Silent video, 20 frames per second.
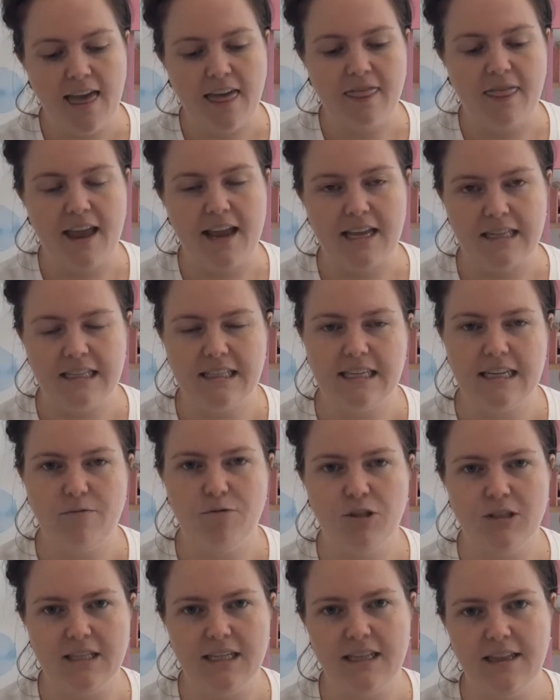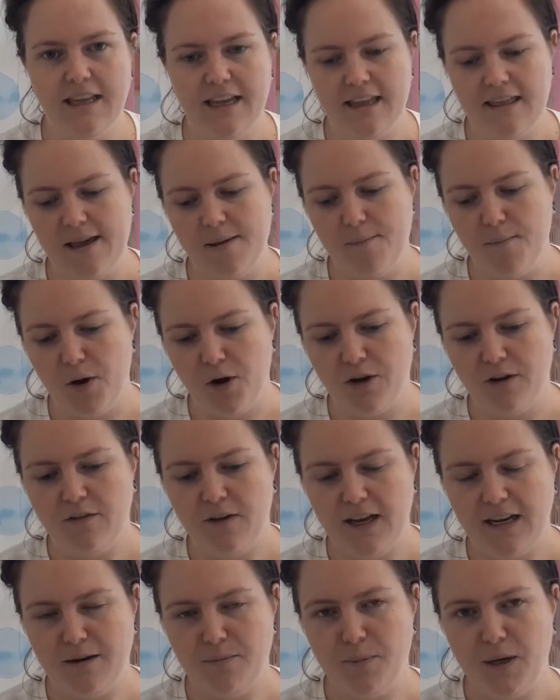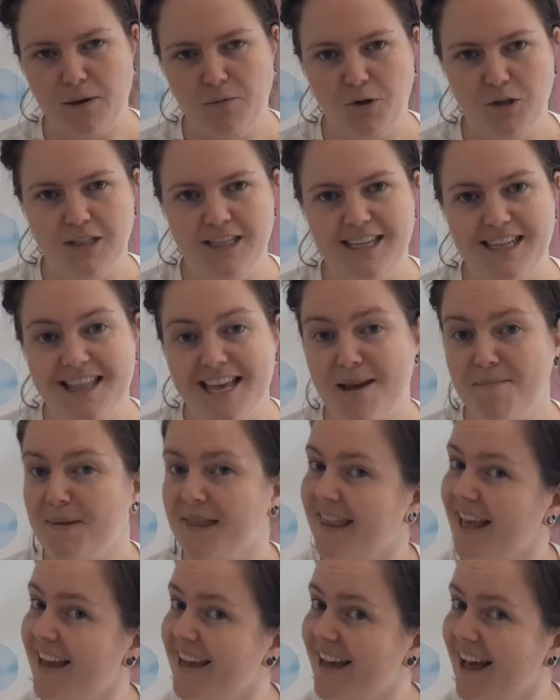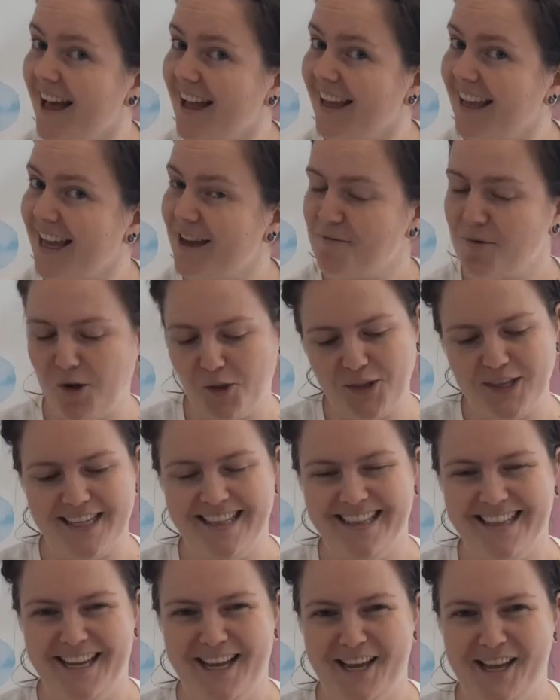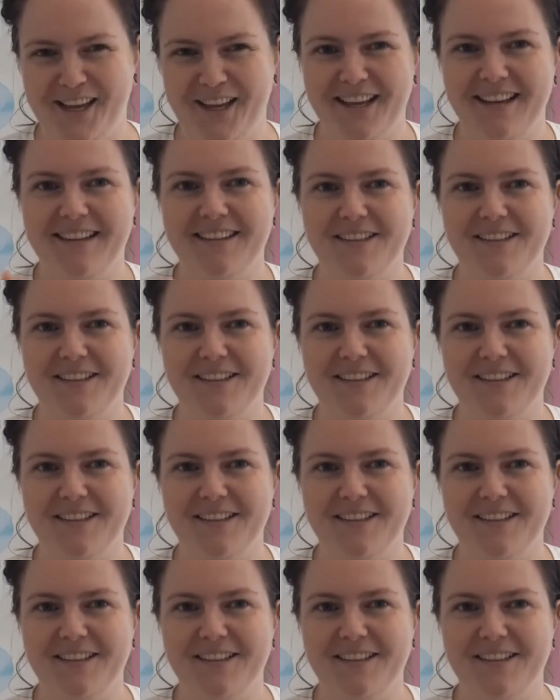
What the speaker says: They can see what's in there, they're motivated by what's in there, but they can't get what's in there.